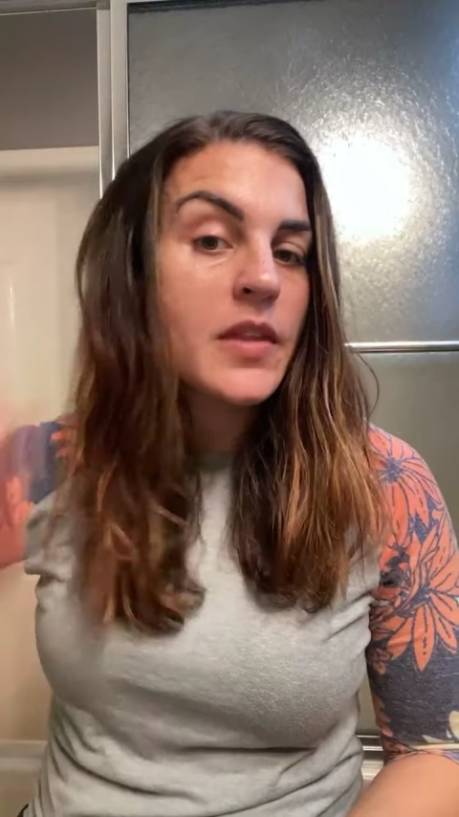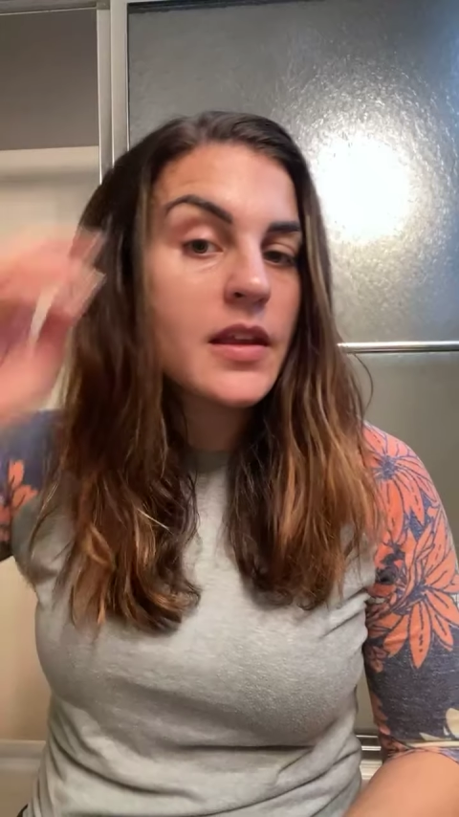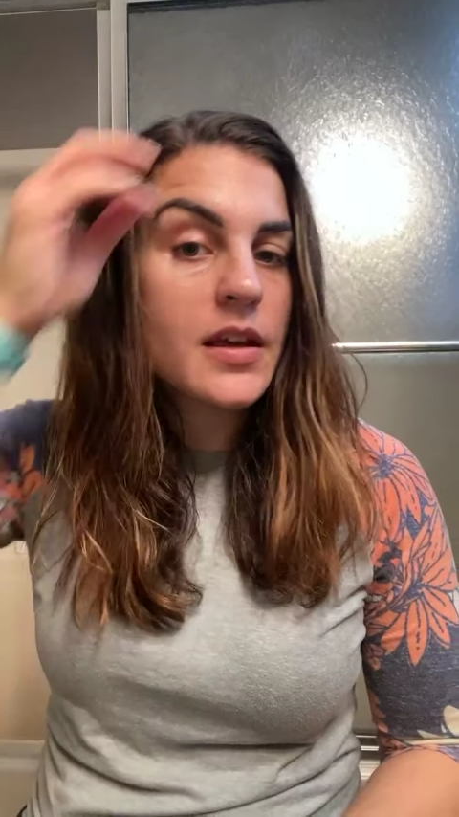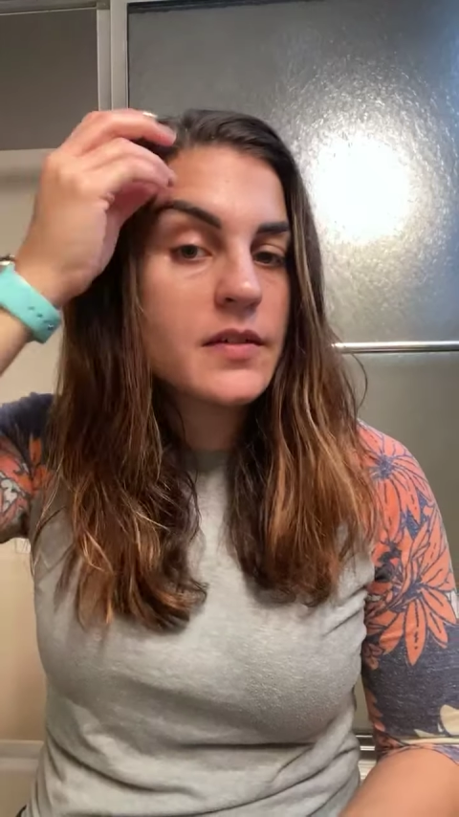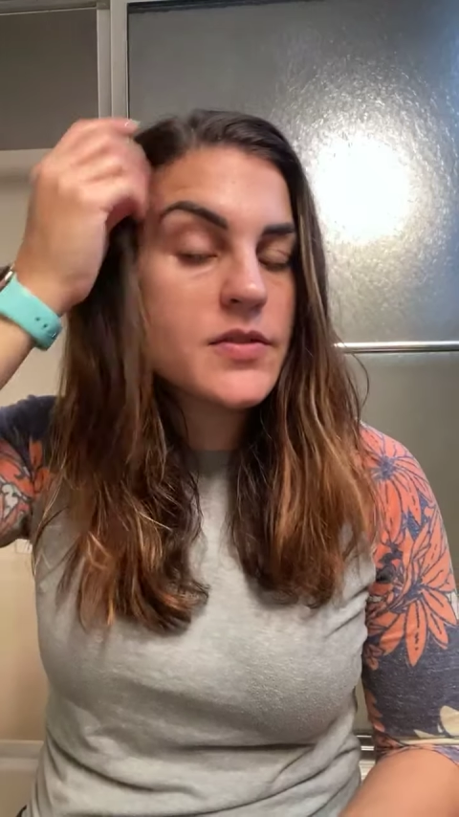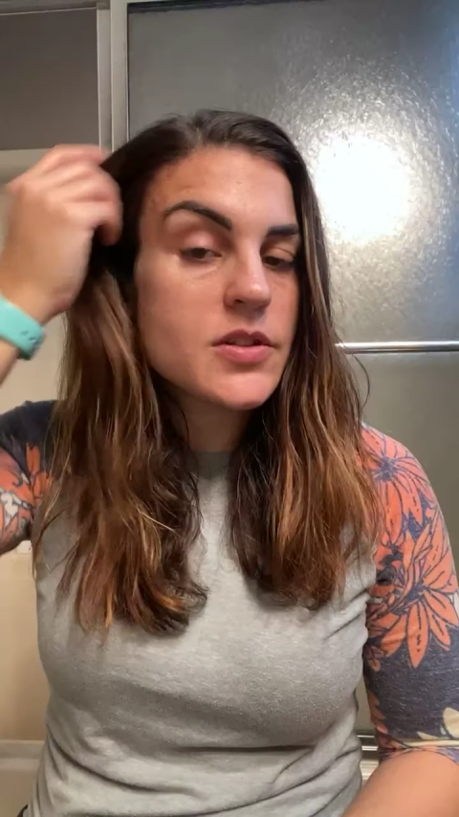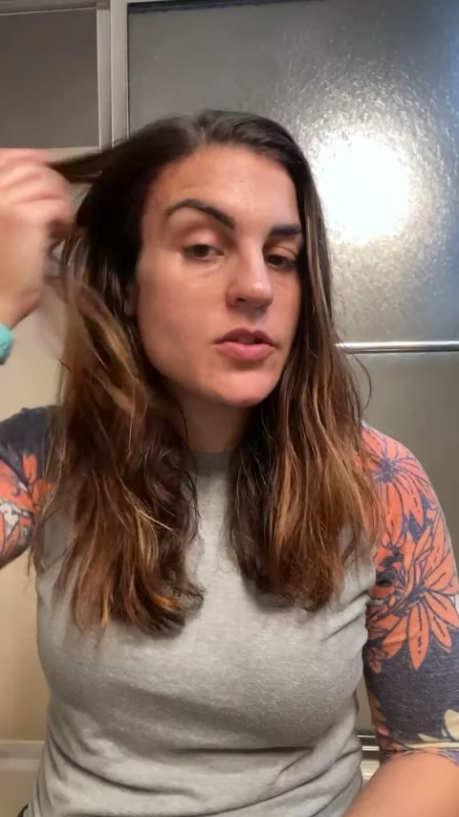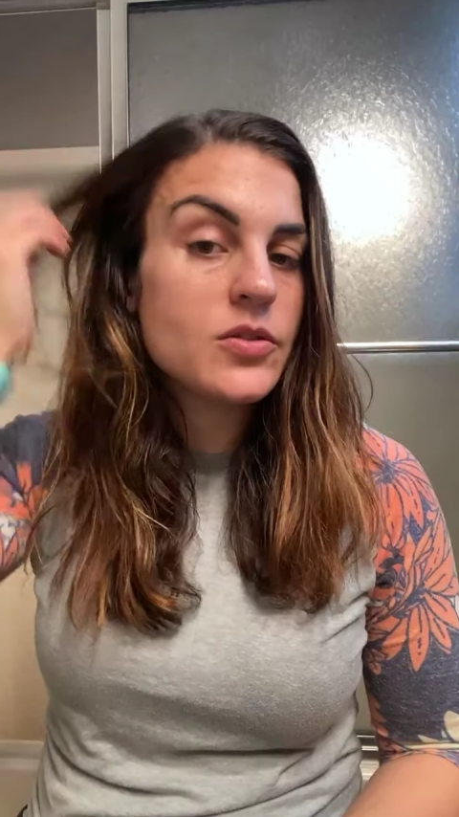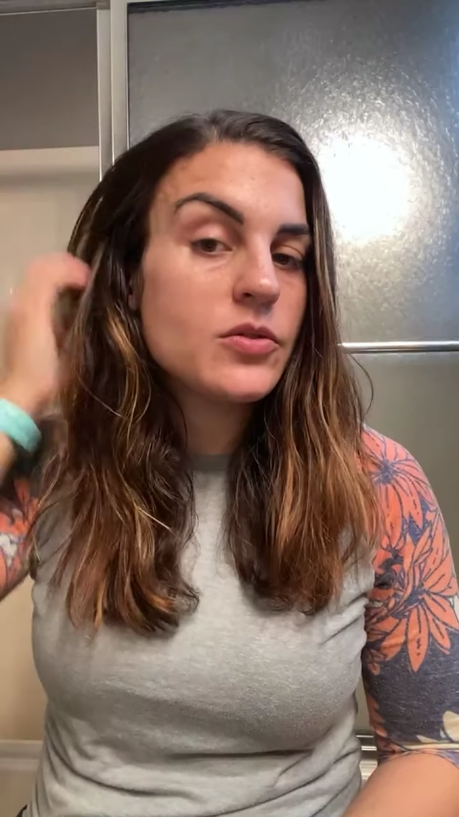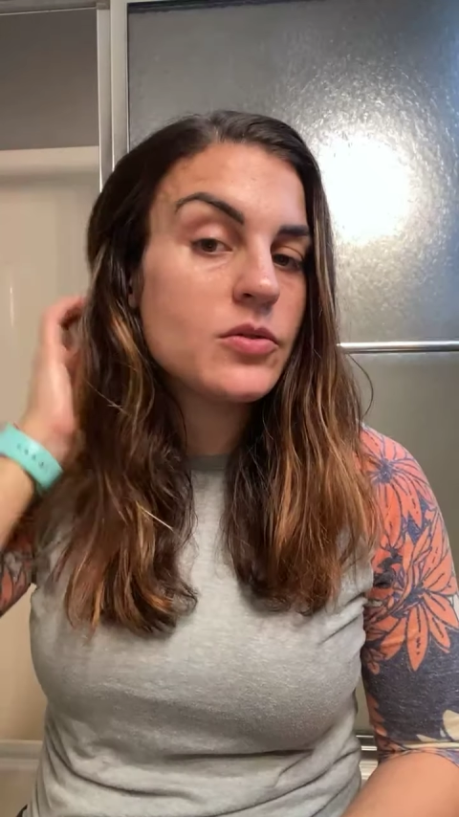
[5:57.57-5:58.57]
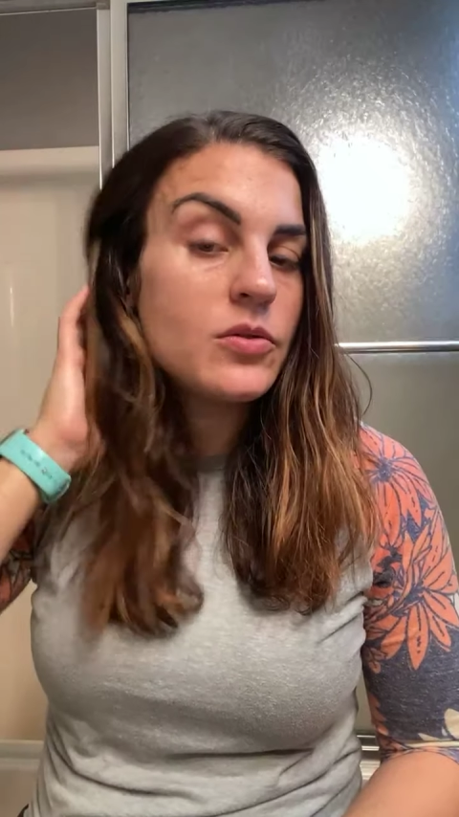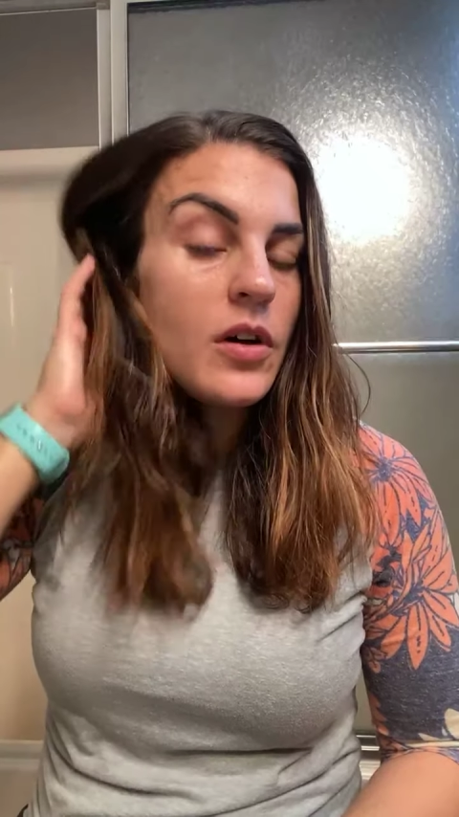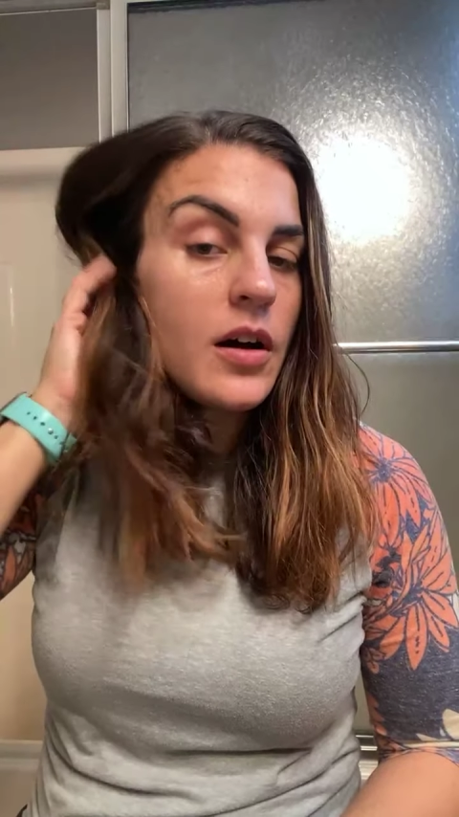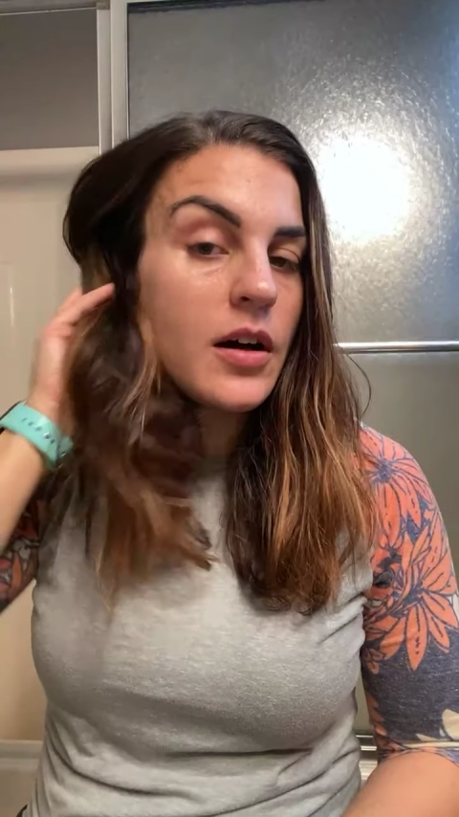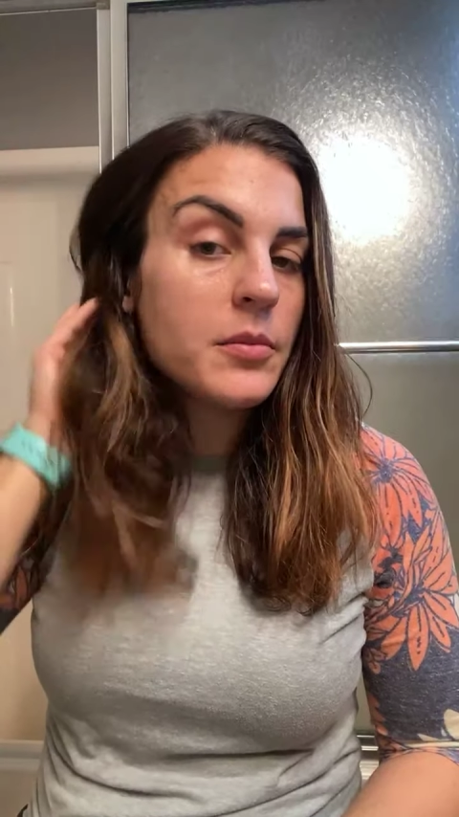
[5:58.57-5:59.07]
gives you
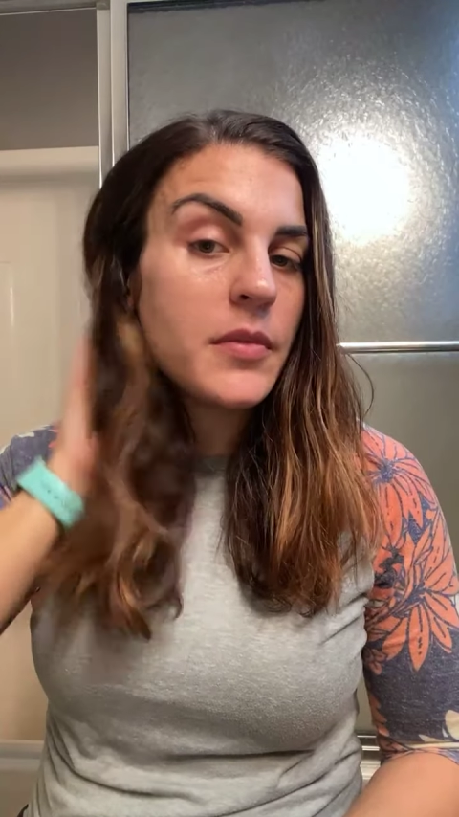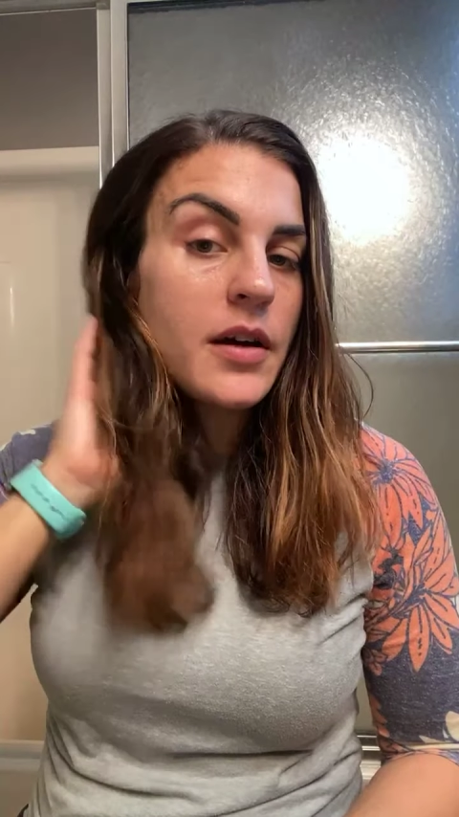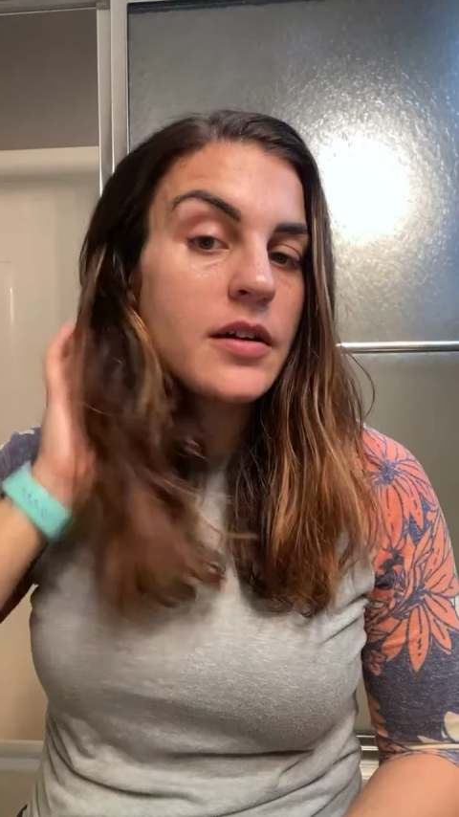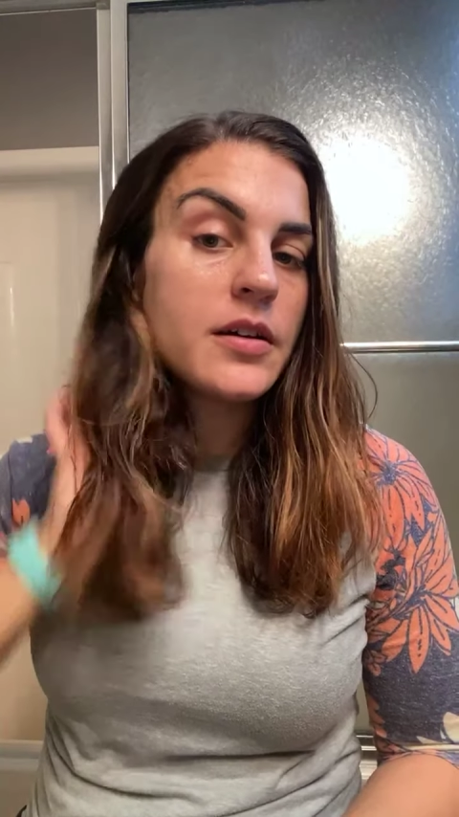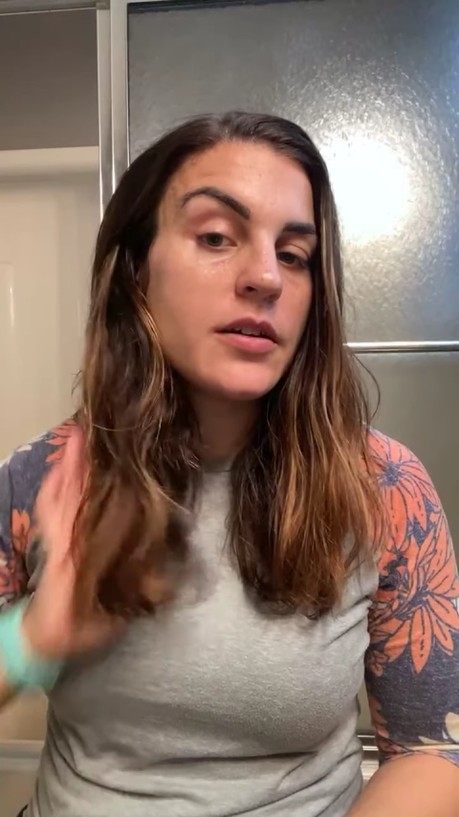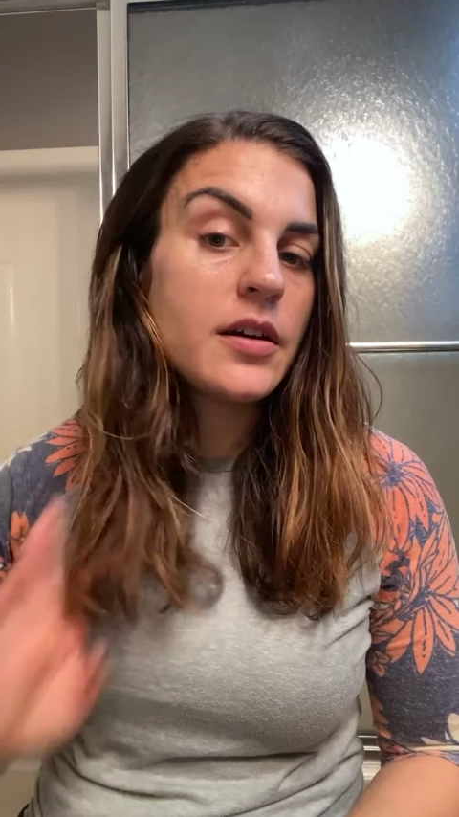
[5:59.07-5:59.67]
um, a,